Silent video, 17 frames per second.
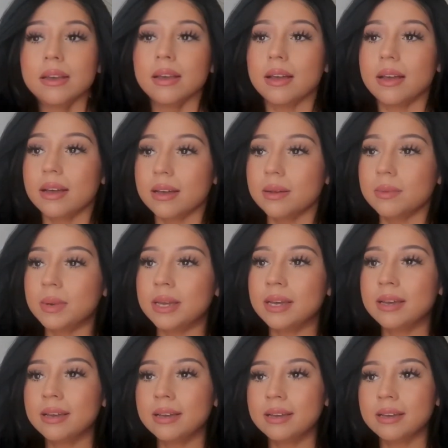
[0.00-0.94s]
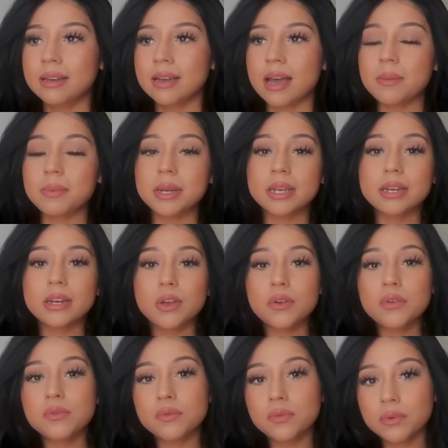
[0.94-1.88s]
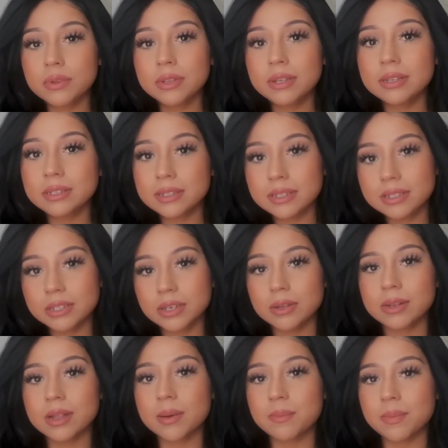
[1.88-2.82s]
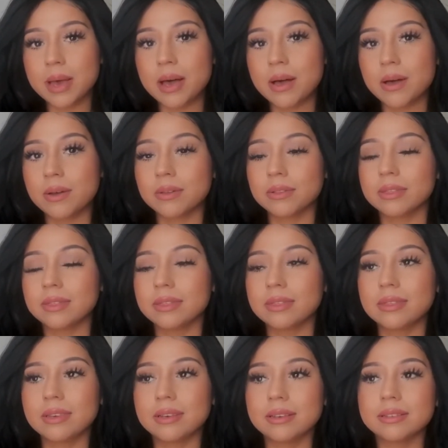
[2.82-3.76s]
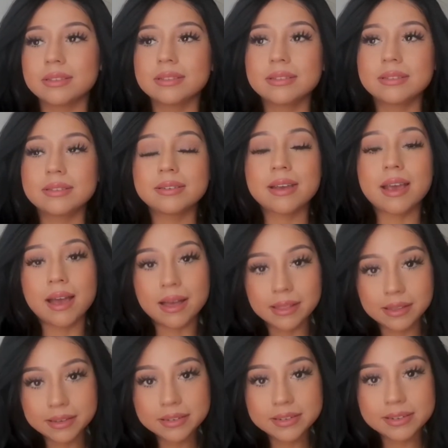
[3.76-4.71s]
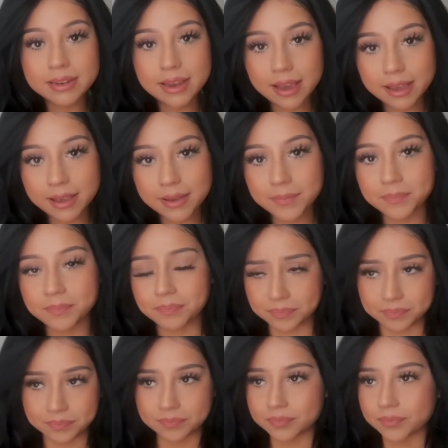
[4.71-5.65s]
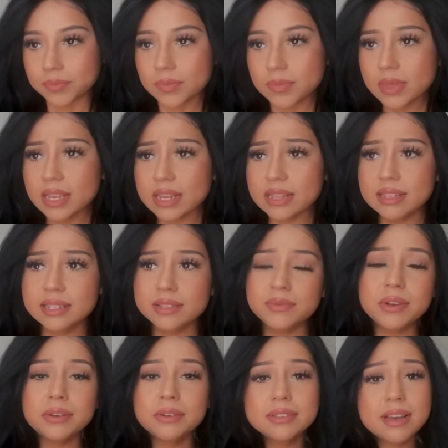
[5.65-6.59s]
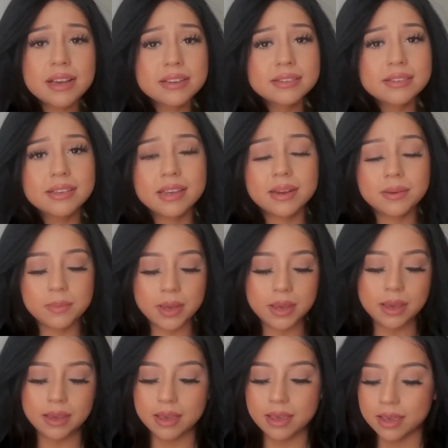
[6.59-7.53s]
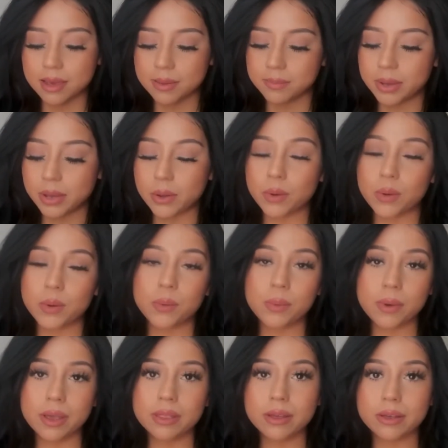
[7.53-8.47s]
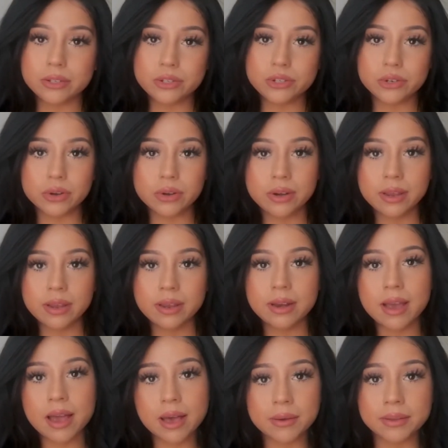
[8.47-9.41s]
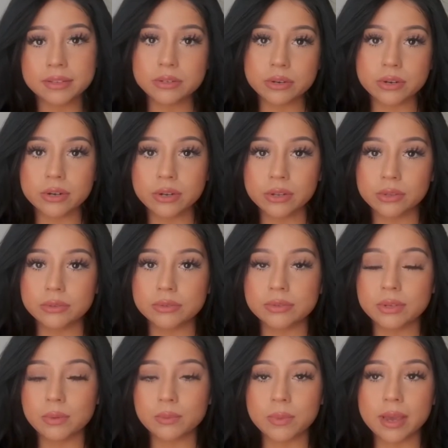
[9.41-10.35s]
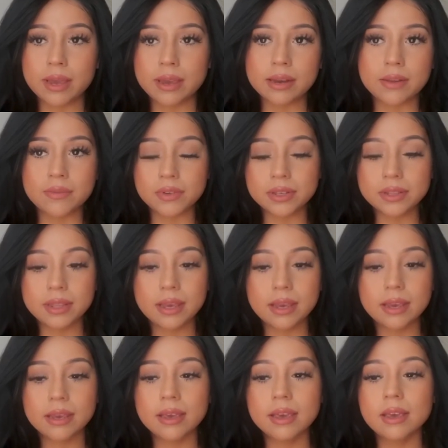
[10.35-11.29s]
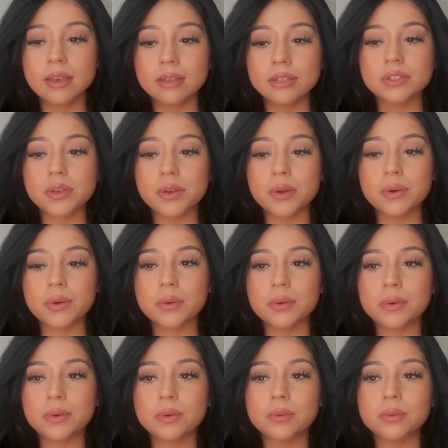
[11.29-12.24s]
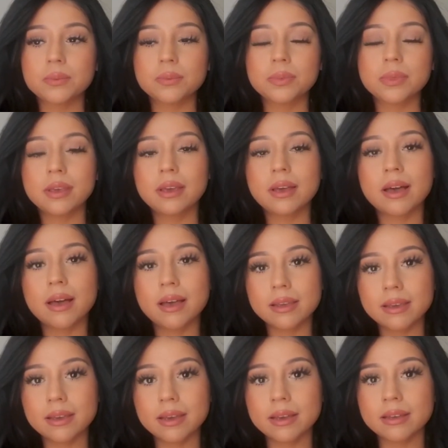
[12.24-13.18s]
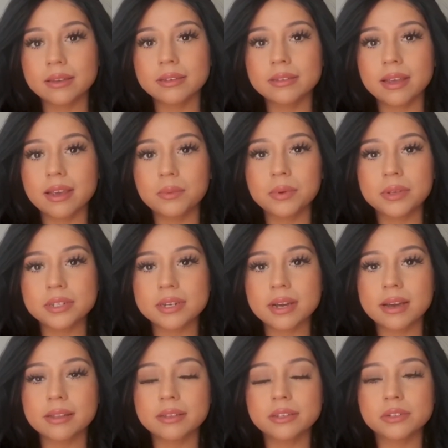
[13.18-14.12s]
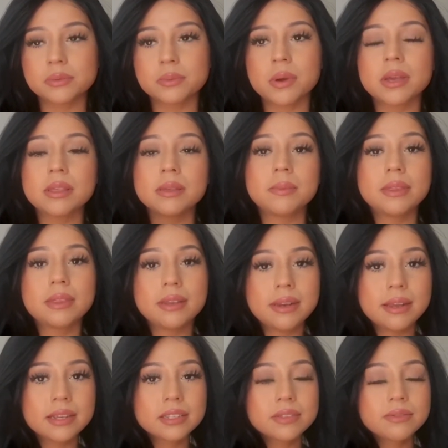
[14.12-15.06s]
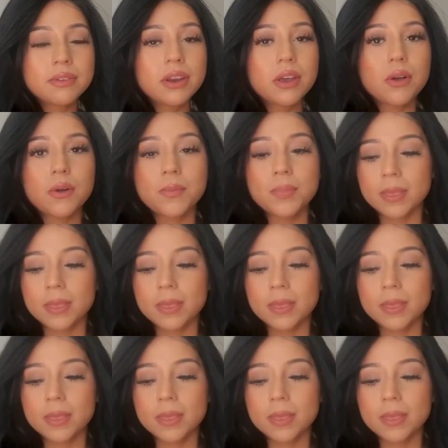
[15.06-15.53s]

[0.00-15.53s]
I'm not gonna go full in detail about this challenge yet. This video is actually gonna be my whole weight loss journey and how I started losing weight and everything. So the Katya 8-week challenge will probably be the next video.